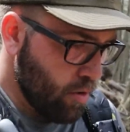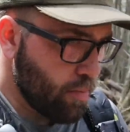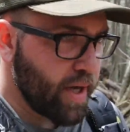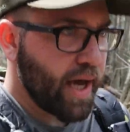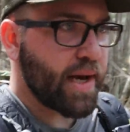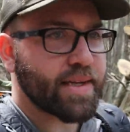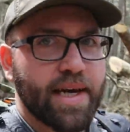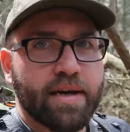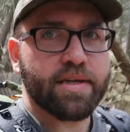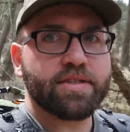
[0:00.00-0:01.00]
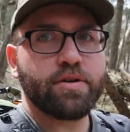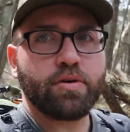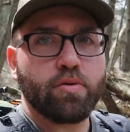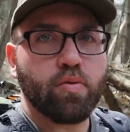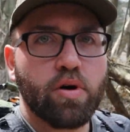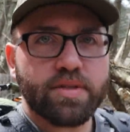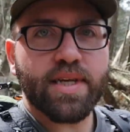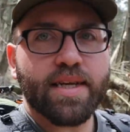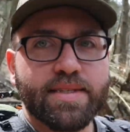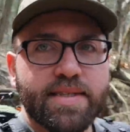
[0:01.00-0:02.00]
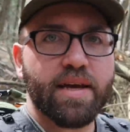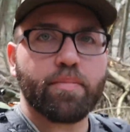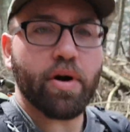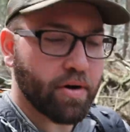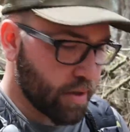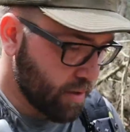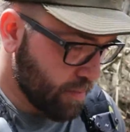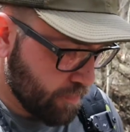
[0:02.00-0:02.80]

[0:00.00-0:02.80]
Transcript: We'll be heading down into Loyalsock State Park.